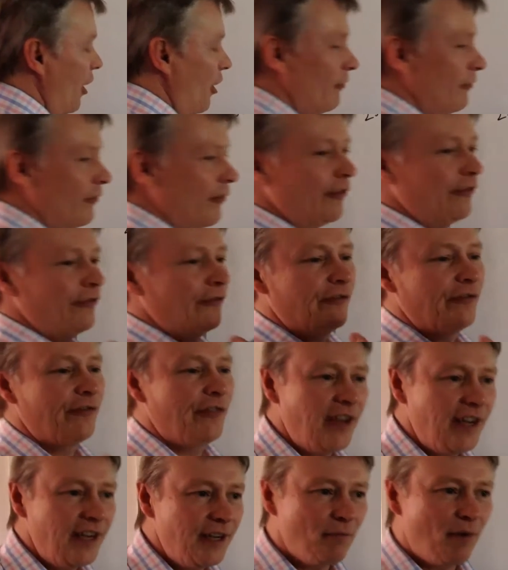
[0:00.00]
of the
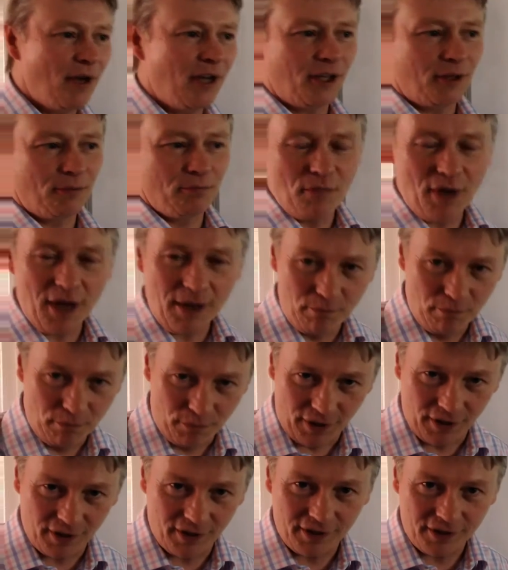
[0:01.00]
female
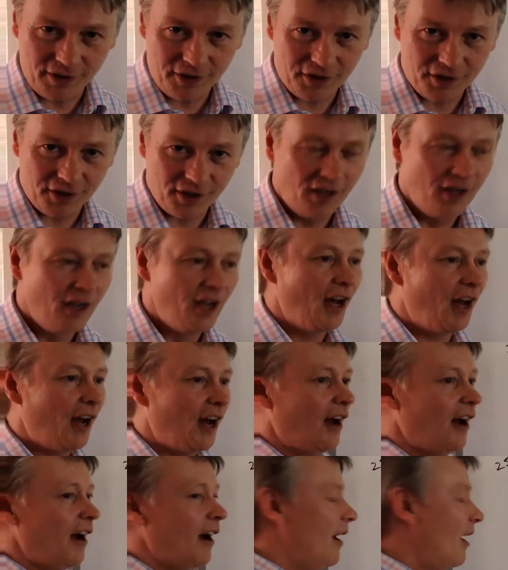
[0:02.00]
members
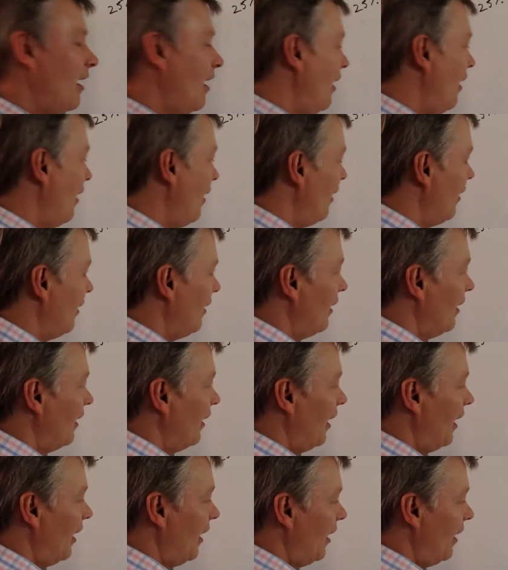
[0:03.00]
are
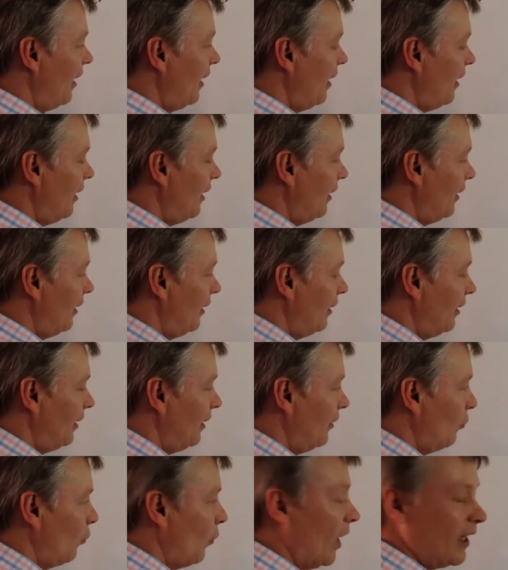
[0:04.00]

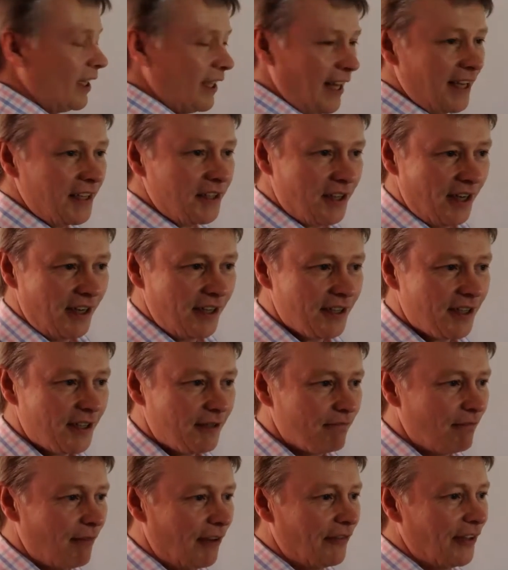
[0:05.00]
uh, wear
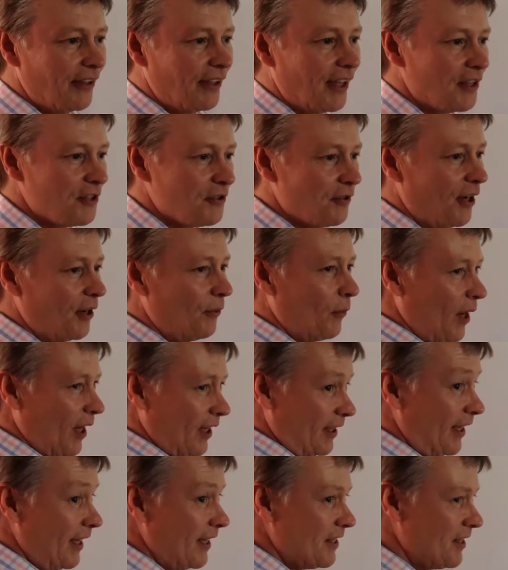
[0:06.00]
glasses. I think that's right,
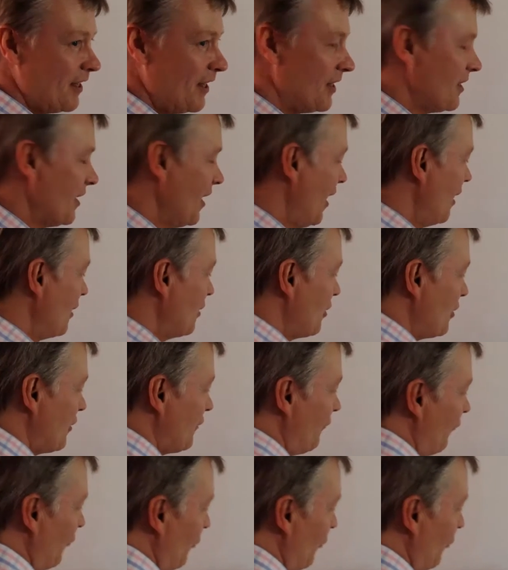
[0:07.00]
wear glasses. So it's